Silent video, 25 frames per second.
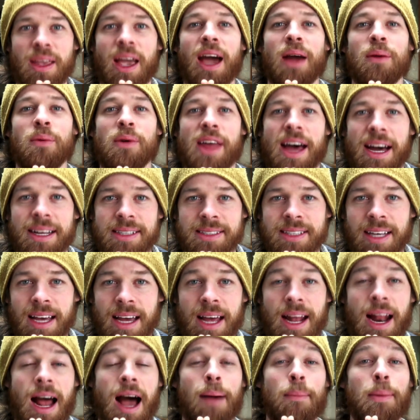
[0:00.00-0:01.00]
And with that
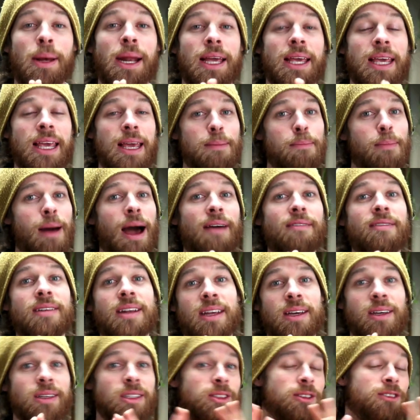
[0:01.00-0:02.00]
said, I'm going to keep my
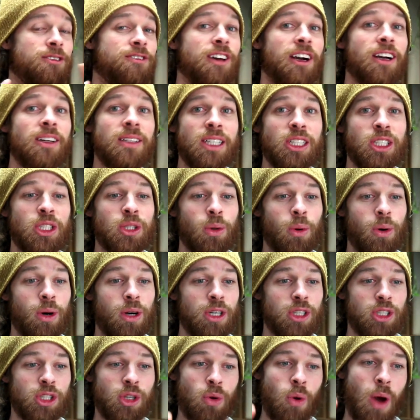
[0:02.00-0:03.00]
videos fairly
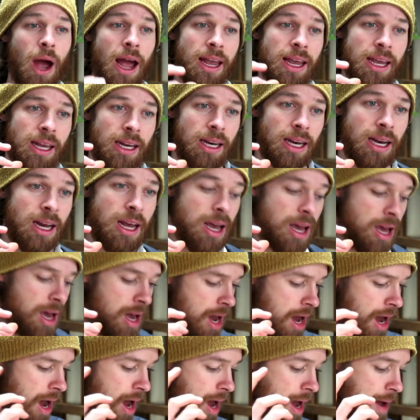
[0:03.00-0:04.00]
short so I can
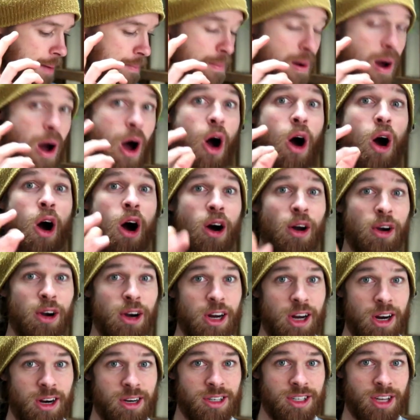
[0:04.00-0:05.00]
honor
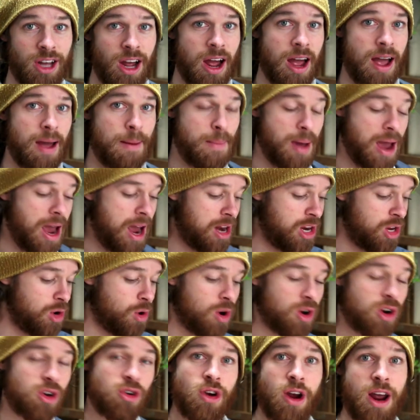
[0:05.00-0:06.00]
your time and
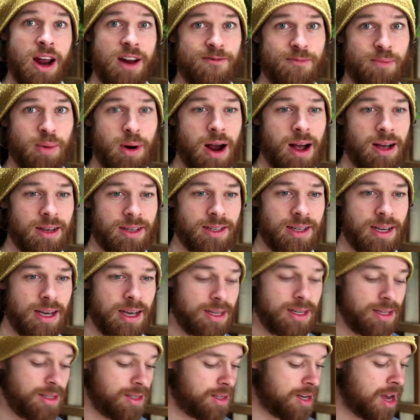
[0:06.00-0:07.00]
your creative
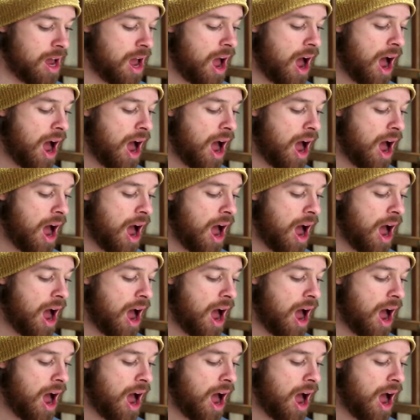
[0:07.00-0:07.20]
process.